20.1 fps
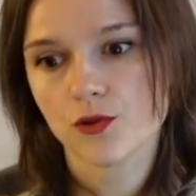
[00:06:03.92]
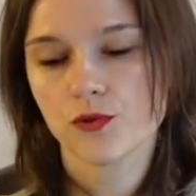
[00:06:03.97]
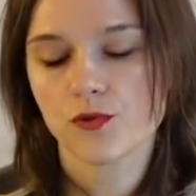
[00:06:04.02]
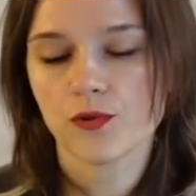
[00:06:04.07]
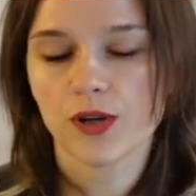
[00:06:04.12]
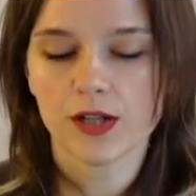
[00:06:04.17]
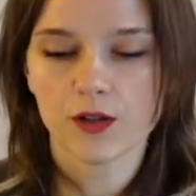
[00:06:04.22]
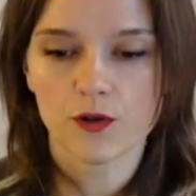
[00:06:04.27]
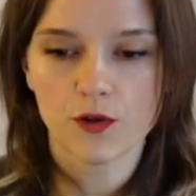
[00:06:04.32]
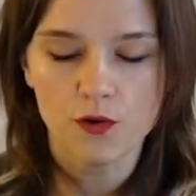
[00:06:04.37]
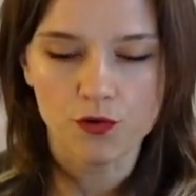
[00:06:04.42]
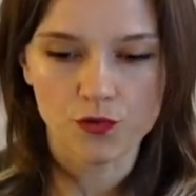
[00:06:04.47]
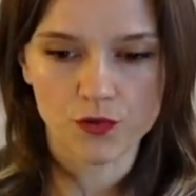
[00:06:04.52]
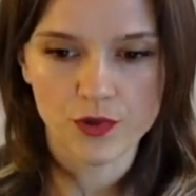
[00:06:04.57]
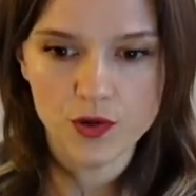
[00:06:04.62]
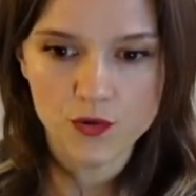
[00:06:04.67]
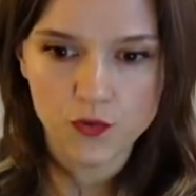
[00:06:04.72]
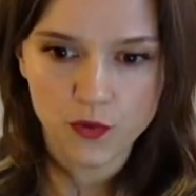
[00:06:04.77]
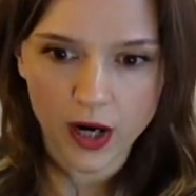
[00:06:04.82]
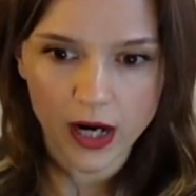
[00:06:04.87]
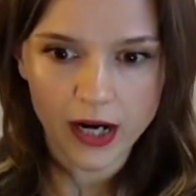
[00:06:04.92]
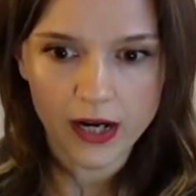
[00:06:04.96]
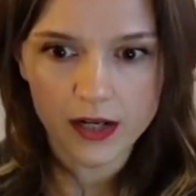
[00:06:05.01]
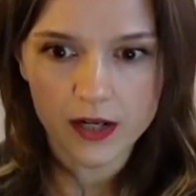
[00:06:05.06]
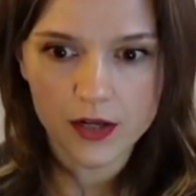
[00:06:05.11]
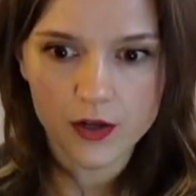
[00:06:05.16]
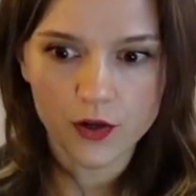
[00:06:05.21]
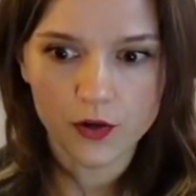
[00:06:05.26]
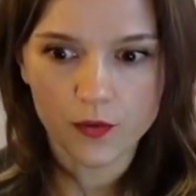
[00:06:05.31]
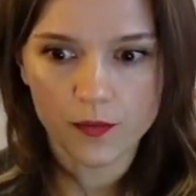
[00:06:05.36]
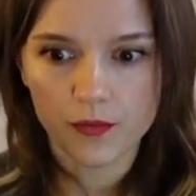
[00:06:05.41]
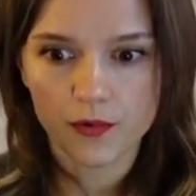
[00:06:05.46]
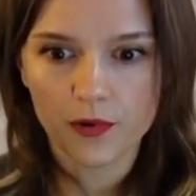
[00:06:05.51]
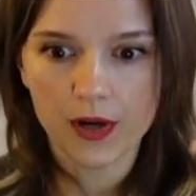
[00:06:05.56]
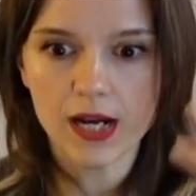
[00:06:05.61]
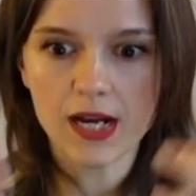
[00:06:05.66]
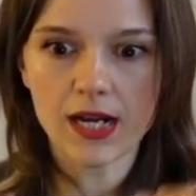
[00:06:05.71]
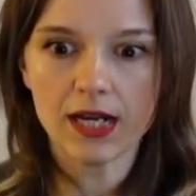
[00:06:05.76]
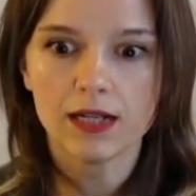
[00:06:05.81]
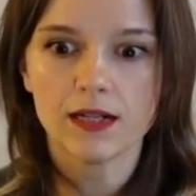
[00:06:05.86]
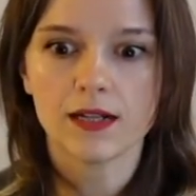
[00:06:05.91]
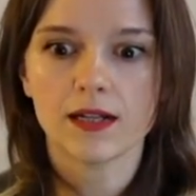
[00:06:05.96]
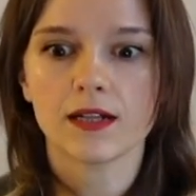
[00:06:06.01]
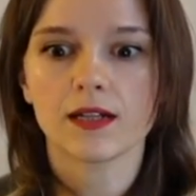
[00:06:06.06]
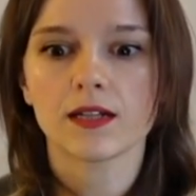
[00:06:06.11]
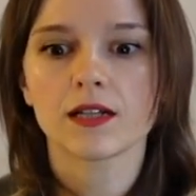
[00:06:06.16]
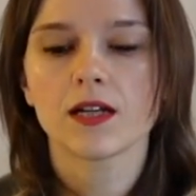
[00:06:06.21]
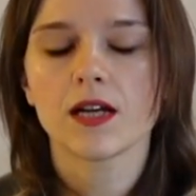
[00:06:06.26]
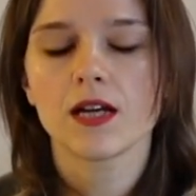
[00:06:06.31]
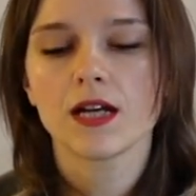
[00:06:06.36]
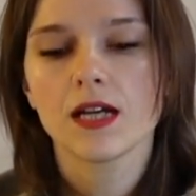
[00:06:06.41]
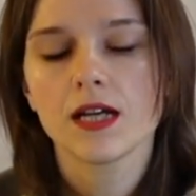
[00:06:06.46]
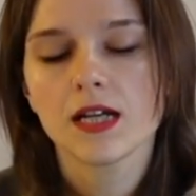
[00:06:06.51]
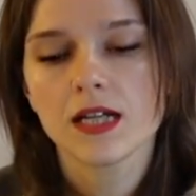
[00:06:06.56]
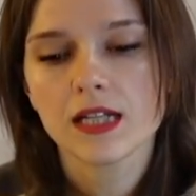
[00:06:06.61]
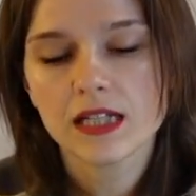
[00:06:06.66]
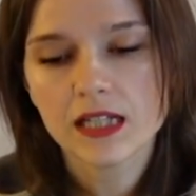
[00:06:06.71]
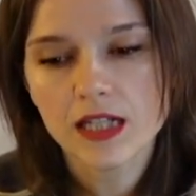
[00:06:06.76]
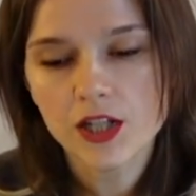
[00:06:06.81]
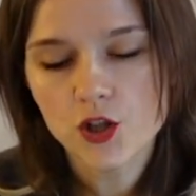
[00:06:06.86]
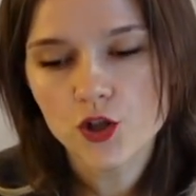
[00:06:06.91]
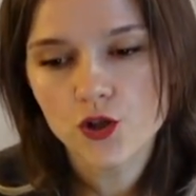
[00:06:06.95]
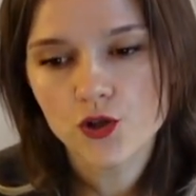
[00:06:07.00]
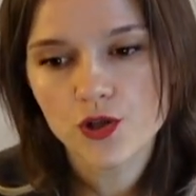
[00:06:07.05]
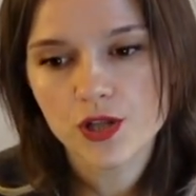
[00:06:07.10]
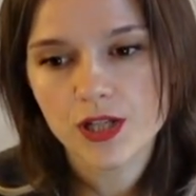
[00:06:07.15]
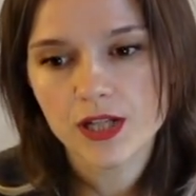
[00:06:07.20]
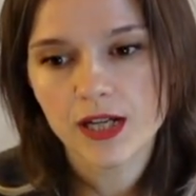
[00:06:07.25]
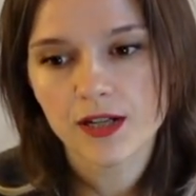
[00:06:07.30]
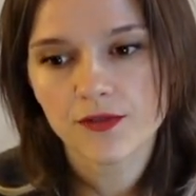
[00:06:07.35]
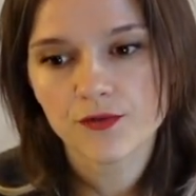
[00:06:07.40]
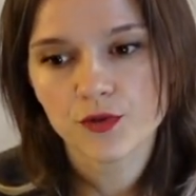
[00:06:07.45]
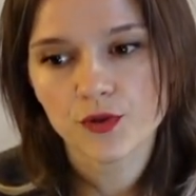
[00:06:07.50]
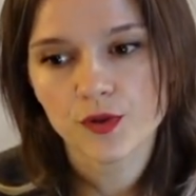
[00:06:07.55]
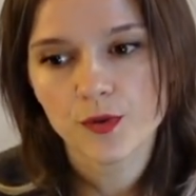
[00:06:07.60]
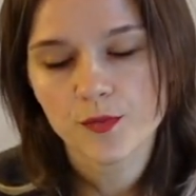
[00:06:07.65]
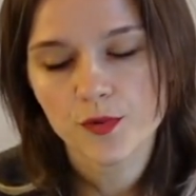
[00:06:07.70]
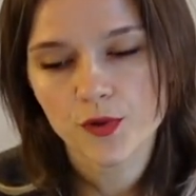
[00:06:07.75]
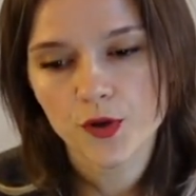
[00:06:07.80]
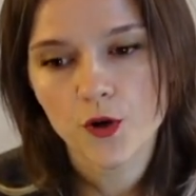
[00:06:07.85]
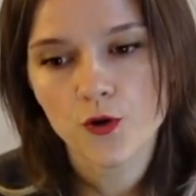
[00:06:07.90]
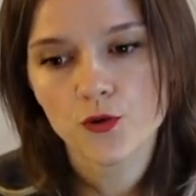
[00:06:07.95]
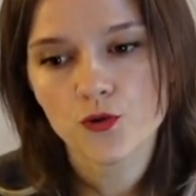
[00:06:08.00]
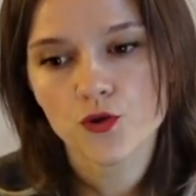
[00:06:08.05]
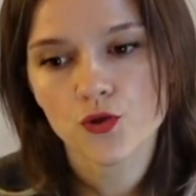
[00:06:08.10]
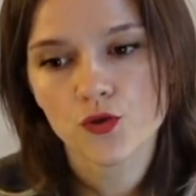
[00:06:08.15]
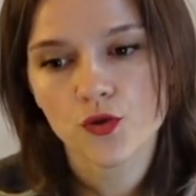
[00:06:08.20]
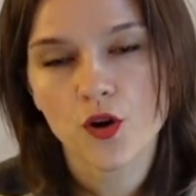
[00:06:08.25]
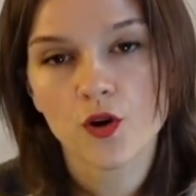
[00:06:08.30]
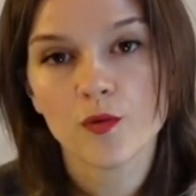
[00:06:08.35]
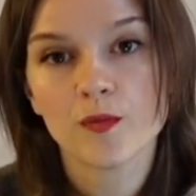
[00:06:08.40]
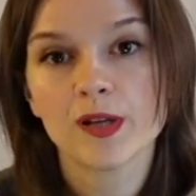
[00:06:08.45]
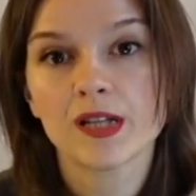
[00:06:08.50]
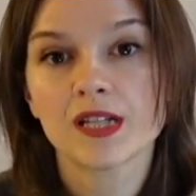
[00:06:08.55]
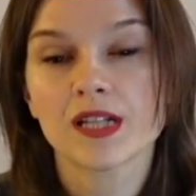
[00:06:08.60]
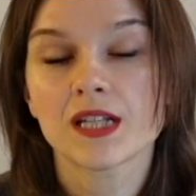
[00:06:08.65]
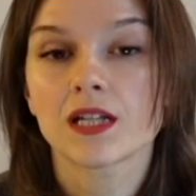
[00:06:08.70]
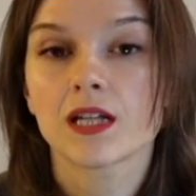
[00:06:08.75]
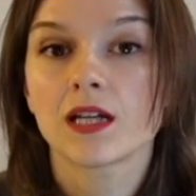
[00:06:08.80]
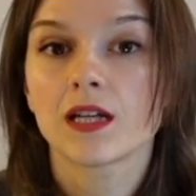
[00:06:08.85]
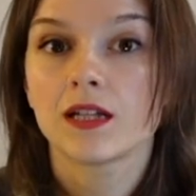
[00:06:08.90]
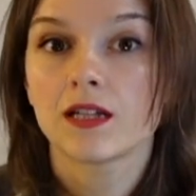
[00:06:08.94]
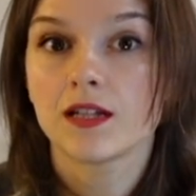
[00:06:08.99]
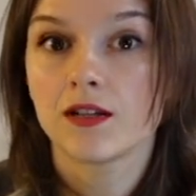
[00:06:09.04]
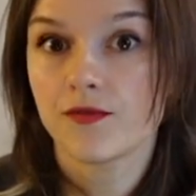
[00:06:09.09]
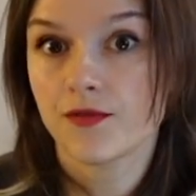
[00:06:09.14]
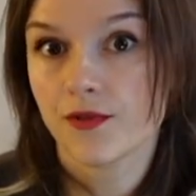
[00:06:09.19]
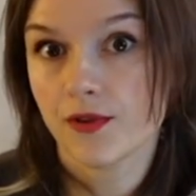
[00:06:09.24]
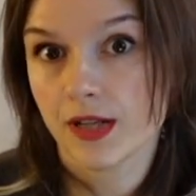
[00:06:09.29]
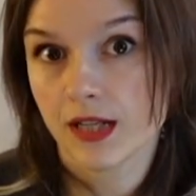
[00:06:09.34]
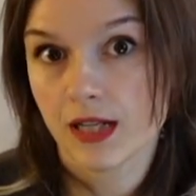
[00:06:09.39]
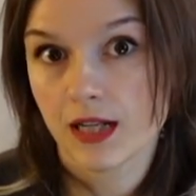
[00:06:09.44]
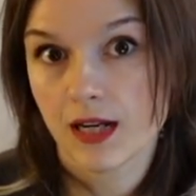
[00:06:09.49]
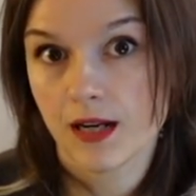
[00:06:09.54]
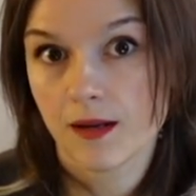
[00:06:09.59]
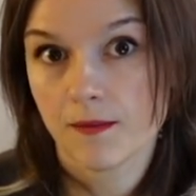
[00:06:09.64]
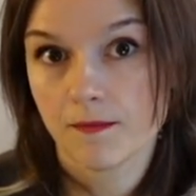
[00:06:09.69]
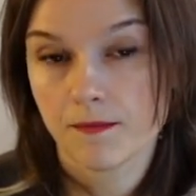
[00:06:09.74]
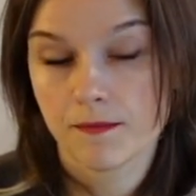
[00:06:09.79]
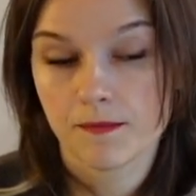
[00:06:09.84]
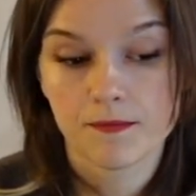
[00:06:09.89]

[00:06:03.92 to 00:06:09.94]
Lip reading: to, I don't know, rewire your brain and teach yourself to approach romance differently?